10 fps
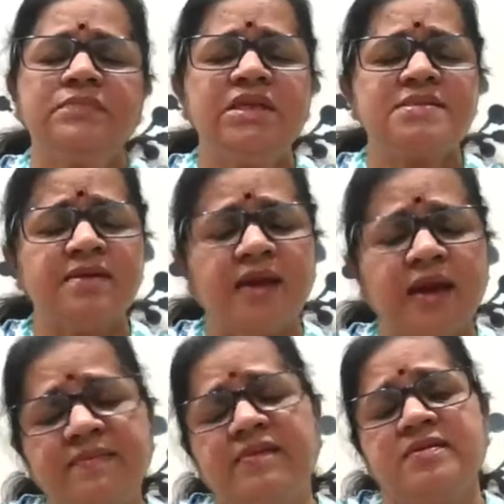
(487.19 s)
these
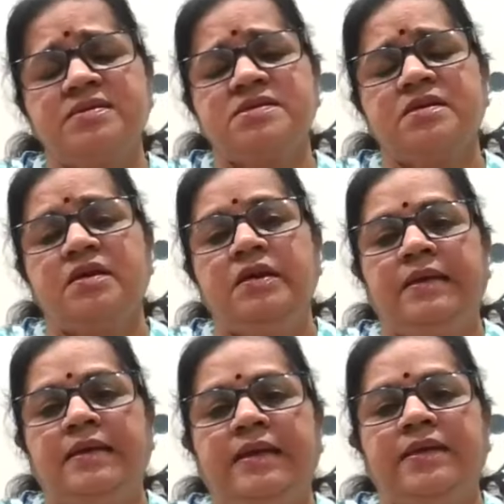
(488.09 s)
gatherings,
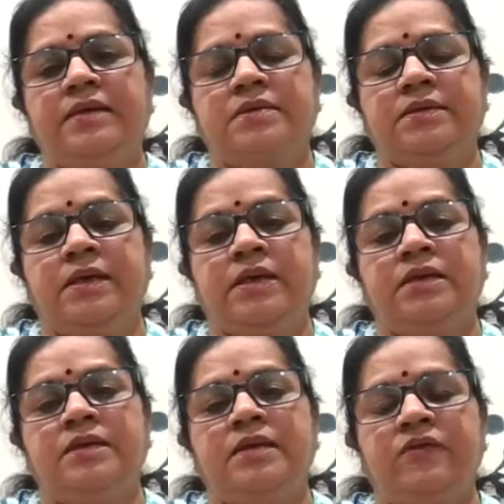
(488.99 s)
like
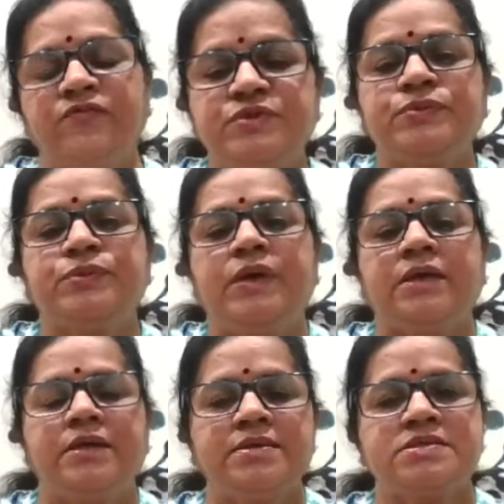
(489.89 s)
I love to
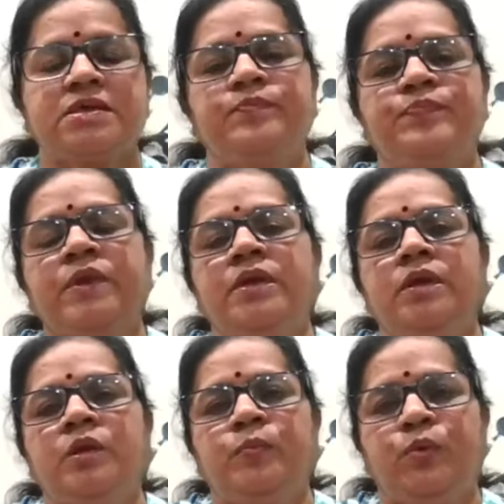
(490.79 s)
attend some
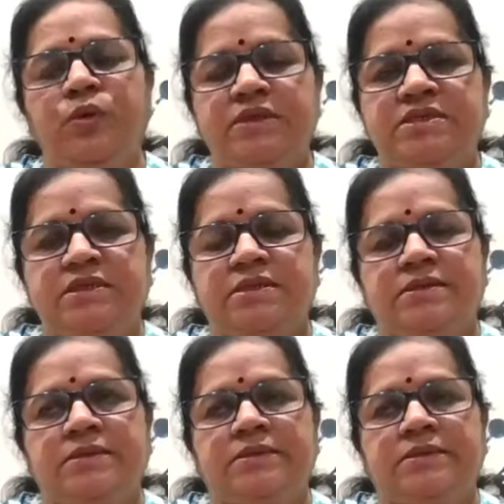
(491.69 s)
poetic